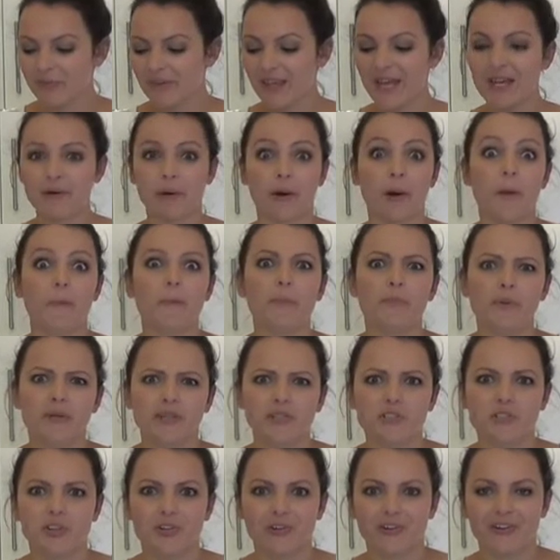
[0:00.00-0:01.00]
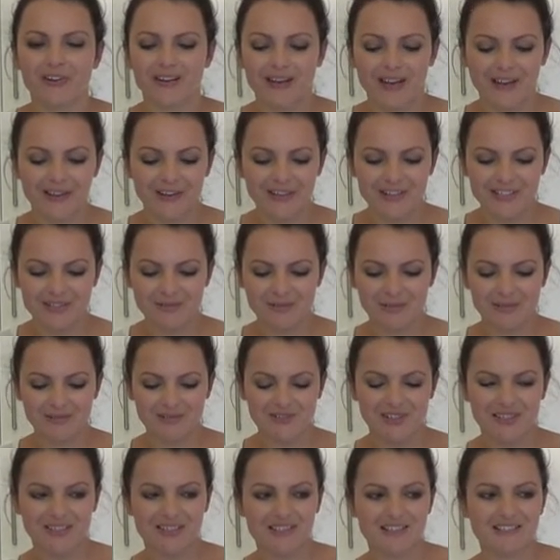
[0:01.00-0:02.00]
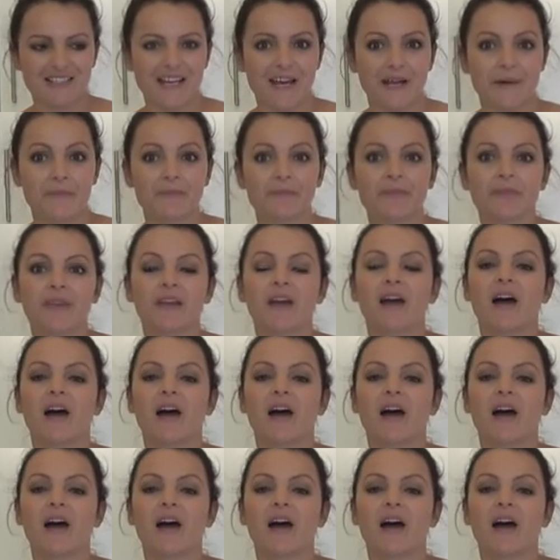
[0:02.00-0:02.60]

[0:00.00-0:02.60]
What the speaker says: Anyway, big chocolate cake is what I'm trying to say.